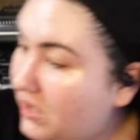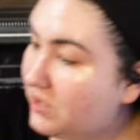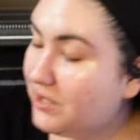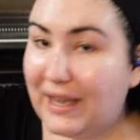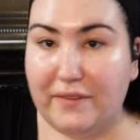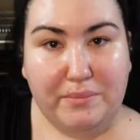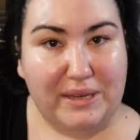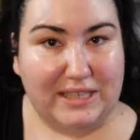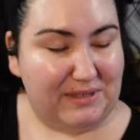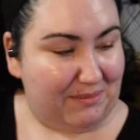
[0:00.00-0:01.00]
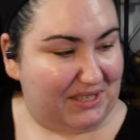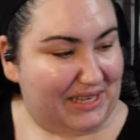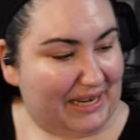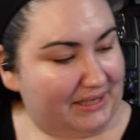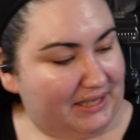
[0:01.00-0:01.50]
So Alvin picked up some
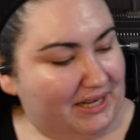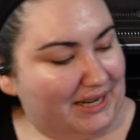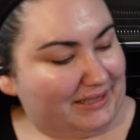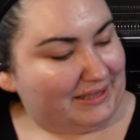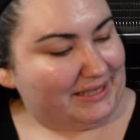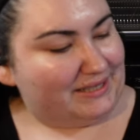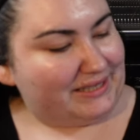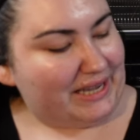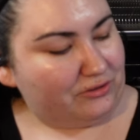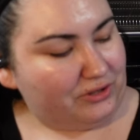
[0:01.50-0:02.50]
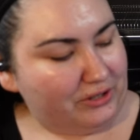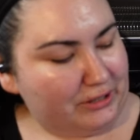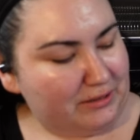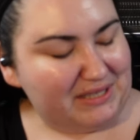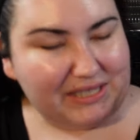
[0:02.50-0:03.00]
snacks. He got these kettle
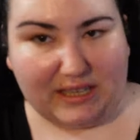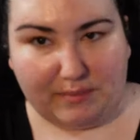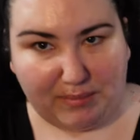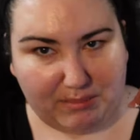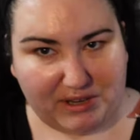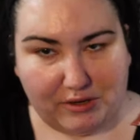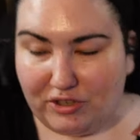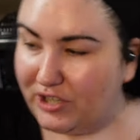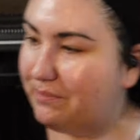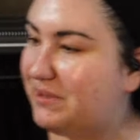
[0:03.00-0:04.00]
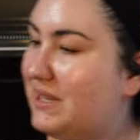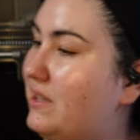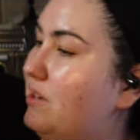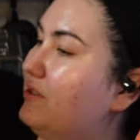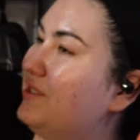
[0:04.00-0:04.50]
cooked mesquite barbecue chips and
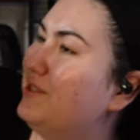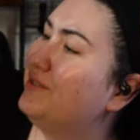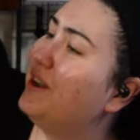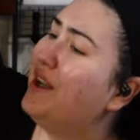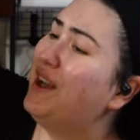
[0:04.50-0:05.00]
then also